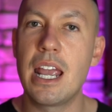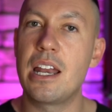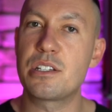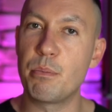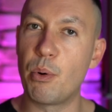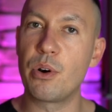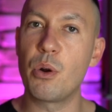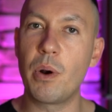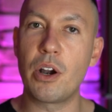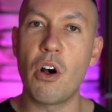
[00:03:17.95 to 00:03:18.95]
And it's important
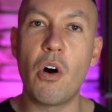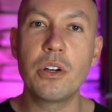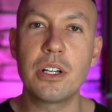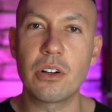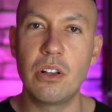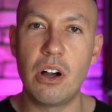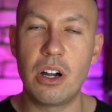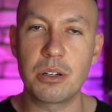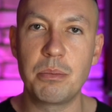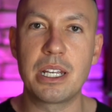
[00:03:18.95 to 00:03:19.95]
to wear it all year
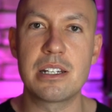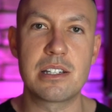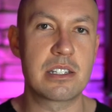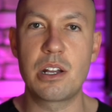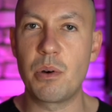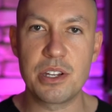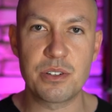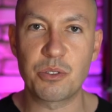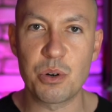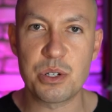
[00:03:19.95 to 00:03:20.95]
long because the sun
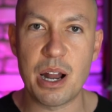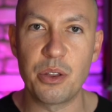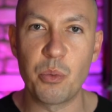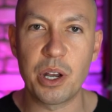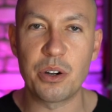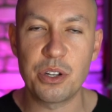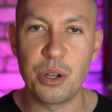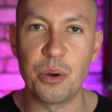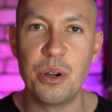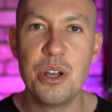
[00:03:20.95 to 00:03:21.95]
rays, of course, are out in the winter
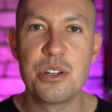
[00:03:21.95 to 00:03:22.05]
too.